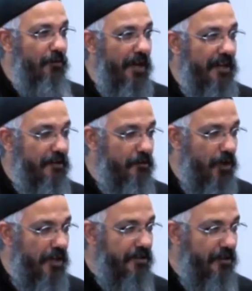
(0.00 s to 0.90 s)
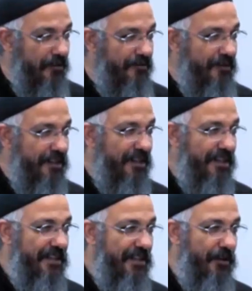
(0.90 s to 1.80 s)
immorality of
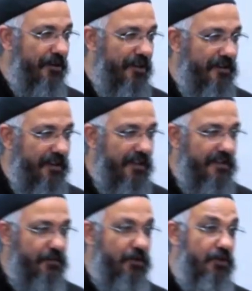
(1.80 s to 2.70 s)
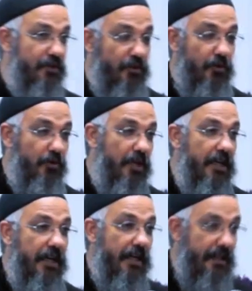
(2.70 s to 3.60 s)
the Corinthians, which is 2,
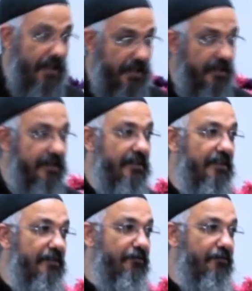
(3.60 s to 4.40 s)
and then the